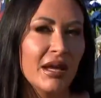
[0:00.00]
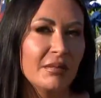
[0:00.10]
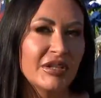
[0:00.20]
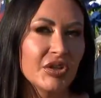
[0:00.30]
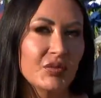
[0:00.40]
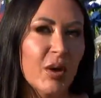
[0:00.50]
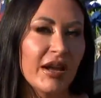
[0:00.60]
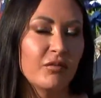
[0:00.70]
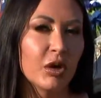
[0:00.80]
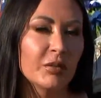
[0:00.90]
Mitchell's
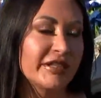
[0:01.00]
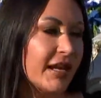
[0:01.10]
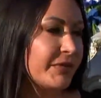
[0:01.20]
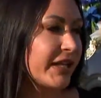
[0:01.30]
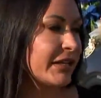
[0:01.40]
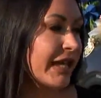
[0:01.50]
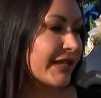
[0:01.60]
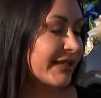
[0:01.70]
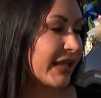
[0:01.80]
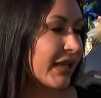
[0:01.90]
wife worked with Deputy
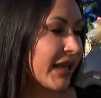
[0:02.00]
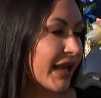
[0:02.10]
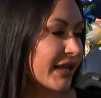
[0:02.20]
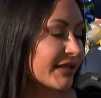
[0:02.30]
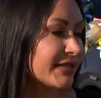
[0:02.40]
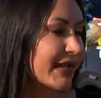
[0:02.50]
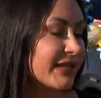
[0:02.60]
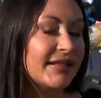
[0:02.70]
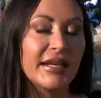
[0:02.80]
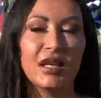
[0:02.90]
Koleski and
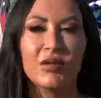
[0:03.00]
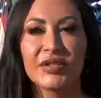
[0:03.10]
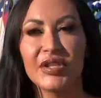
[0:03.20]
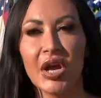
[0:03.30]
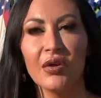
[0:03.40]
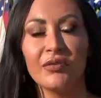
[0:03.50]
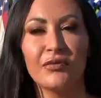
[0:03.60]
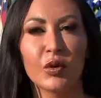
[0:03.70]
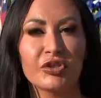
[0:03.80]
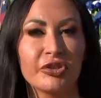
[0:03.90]
says that he was known
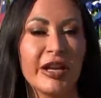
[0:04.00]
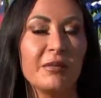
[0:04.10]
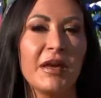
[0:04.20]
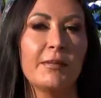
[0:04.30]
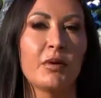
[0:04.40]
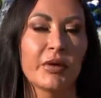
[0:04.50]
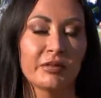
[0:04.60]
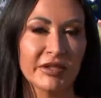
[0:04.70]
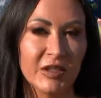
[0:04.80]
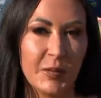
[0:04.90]
for treating people with
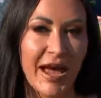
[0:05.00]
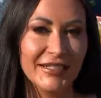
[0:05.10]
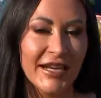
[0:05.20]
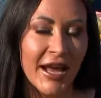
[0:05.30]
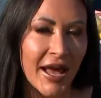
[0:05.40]
respect